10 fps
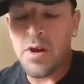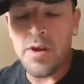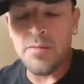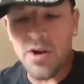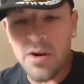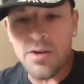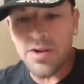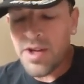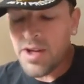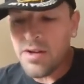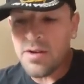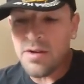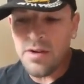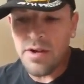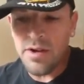And I'm currently
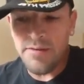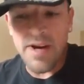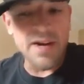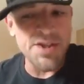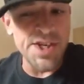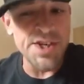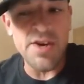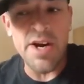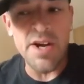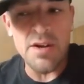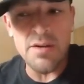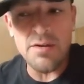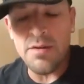in 5G training.